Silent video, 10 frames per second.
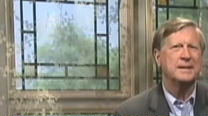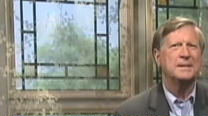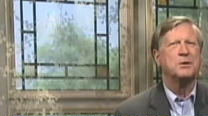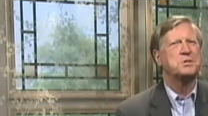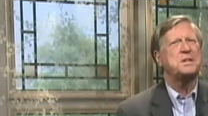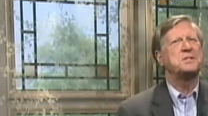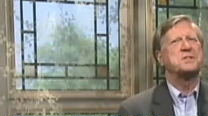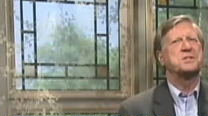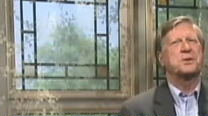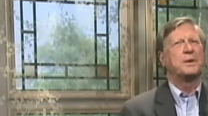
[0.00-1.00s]
No, Jesus'
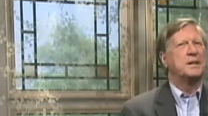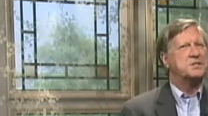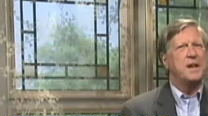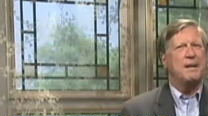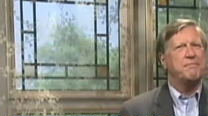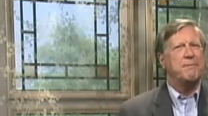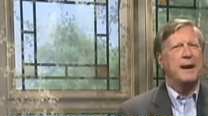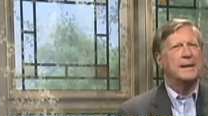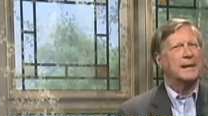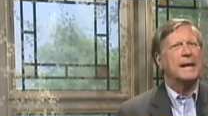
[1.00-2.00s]
story is not
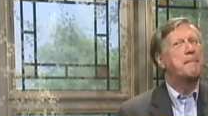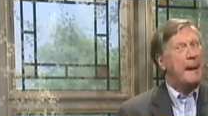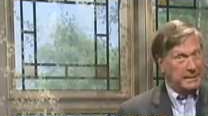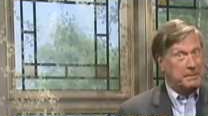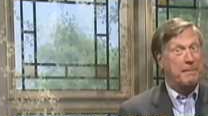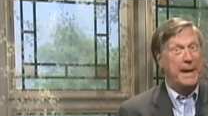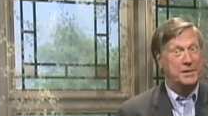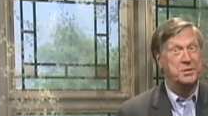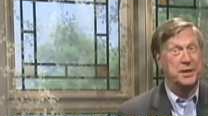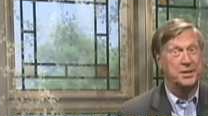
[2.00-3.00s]
finally about the
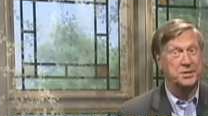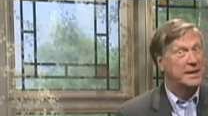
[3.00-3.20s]
bad judge,